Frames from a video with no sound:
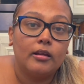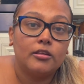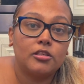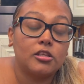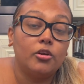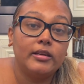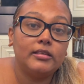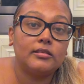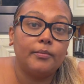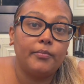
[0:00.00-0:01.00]
Slowly
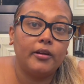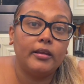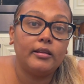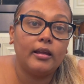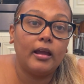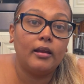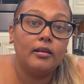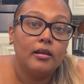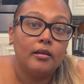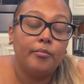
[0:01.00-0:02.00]
sip on it
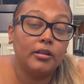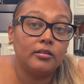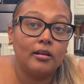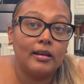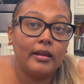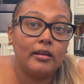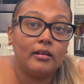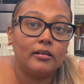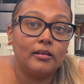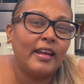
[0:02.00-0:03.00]
and put on
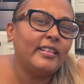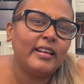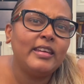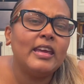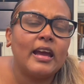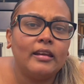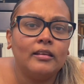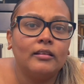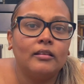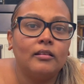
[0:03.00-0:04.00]
like light a
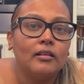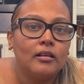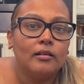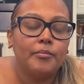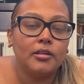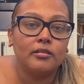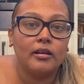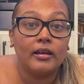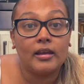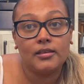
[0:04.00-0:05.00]
candle. Put
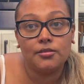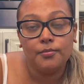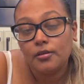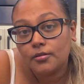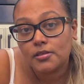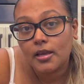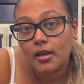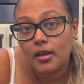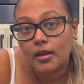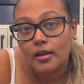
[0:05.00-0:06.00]
on a nice
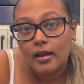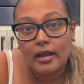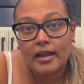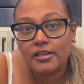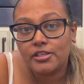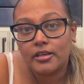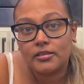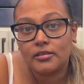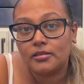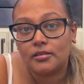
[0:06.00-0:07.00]
music and
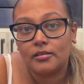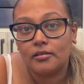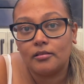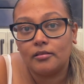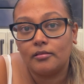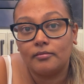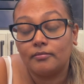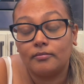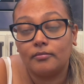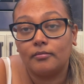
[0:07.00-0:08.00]
just
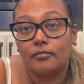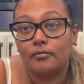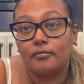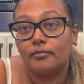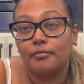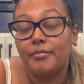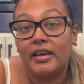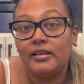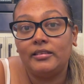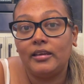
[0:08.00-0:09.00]

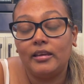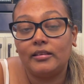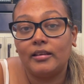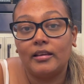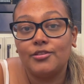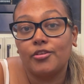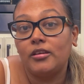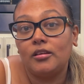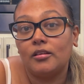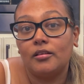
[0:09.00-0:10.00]
meditate and
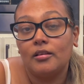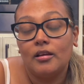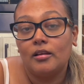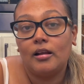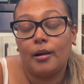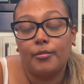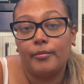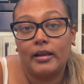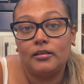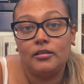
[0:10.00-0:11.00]
drink your
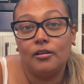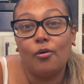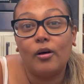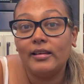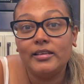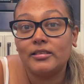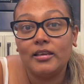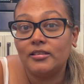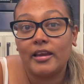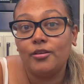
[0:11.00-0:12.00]
chamomile tea. All these
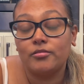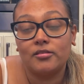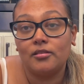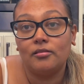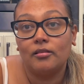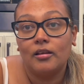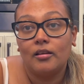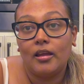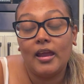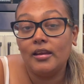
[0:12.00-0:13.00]
things I used to do.
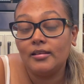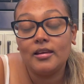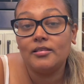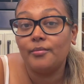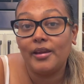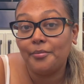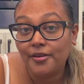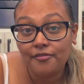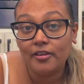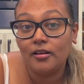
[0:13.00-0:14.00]
Anything to make
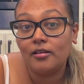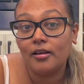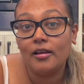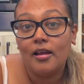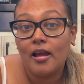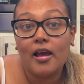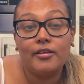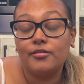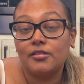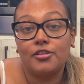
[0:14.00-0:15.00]
me feel good, I
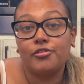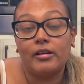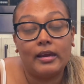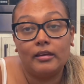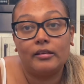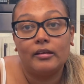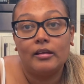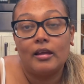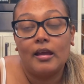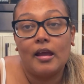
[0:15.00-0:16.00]
used to try it.
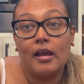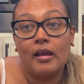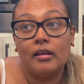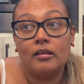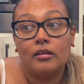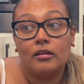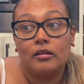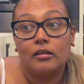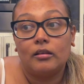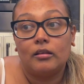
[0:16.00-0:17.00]
And
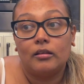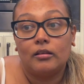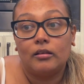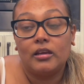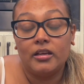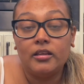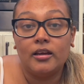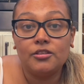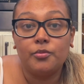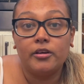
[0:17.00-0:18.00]
it
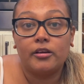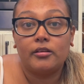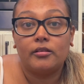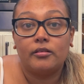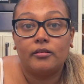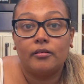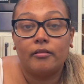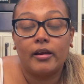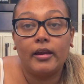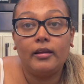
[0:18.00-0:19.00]
does work,
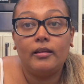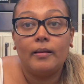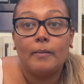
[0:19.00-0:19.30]
right?